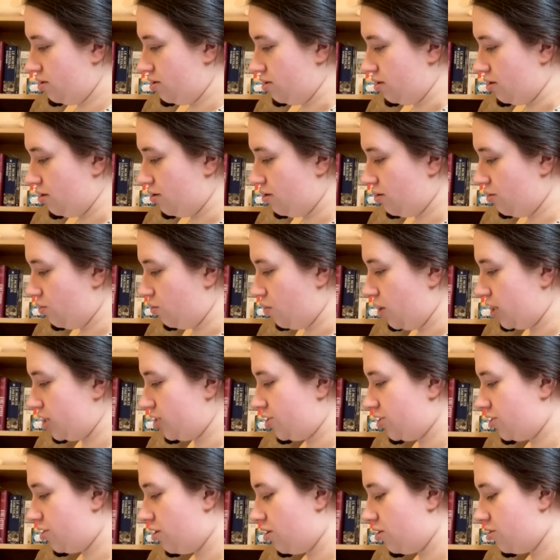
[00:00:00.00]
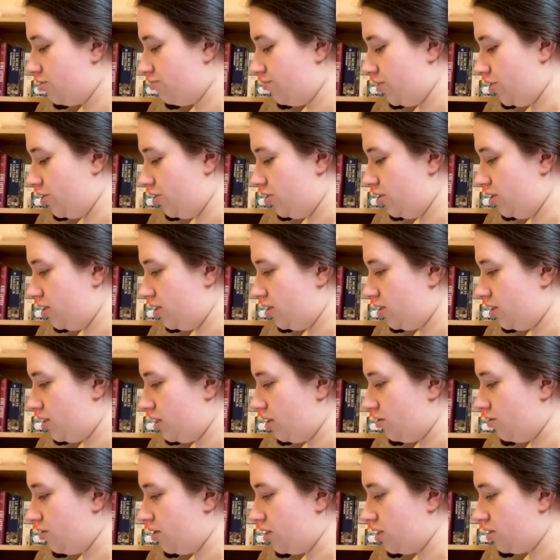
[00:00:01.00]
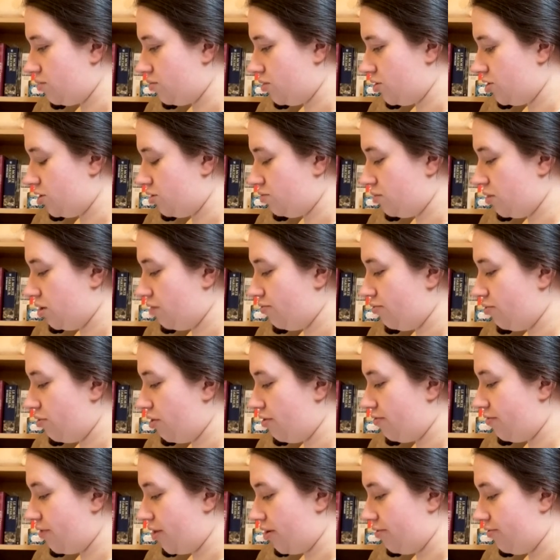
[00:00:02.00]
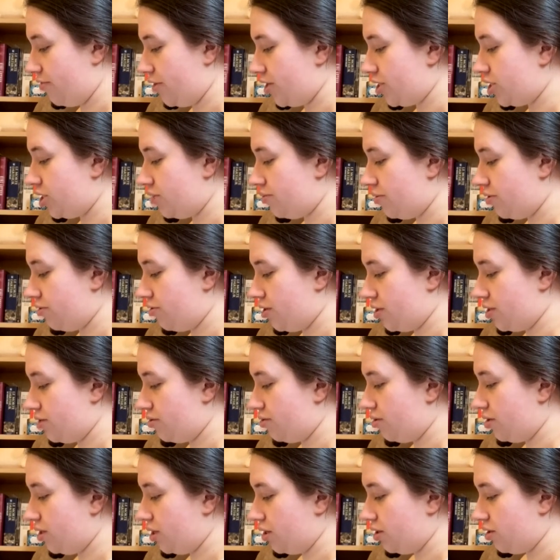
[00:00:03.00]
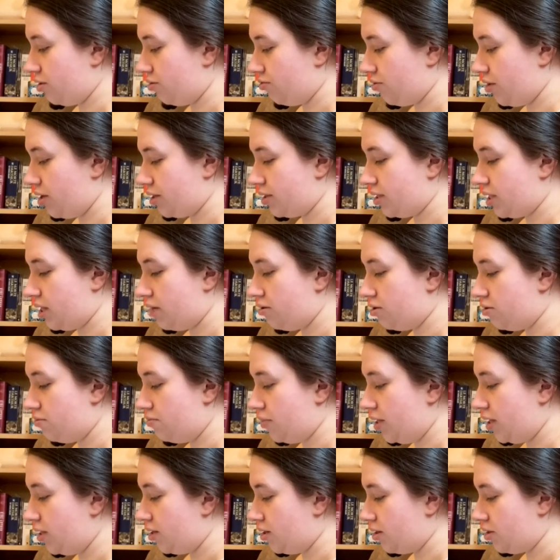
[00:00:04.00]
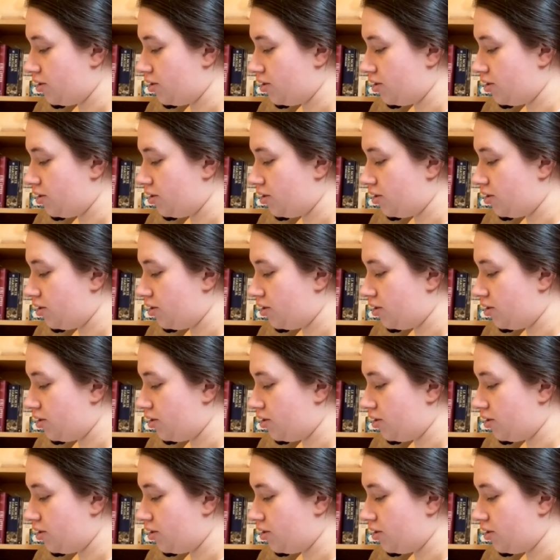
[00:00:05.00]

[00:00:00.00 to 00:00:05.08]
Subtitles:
Witch Stars Reunion Series, which is where I wrote a fanfiction about Crystal Cleo and Greg Sykes meeting at a